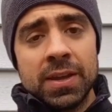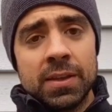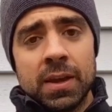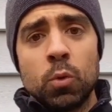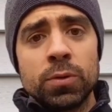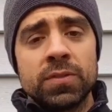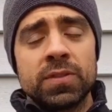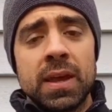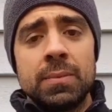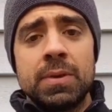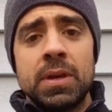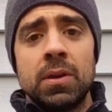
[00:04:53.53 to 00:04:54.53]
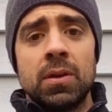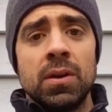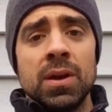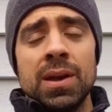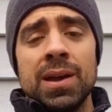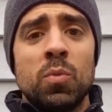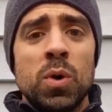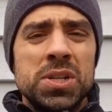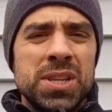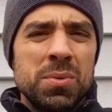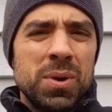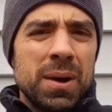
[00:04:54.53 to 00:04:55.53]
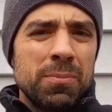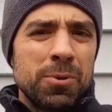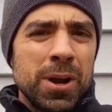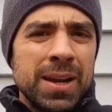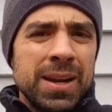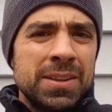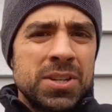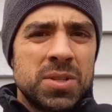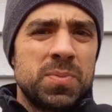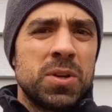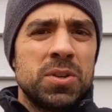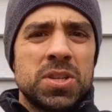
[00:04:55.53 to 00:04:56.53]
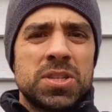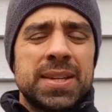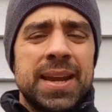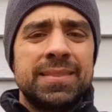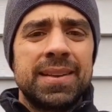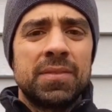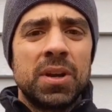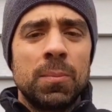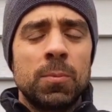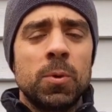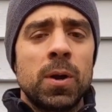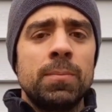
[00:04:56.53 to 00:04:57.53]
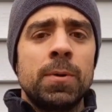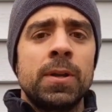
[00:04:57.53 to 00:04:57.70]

More the same here. I wish they would have upgraded it just because it's nice to have an upgrade.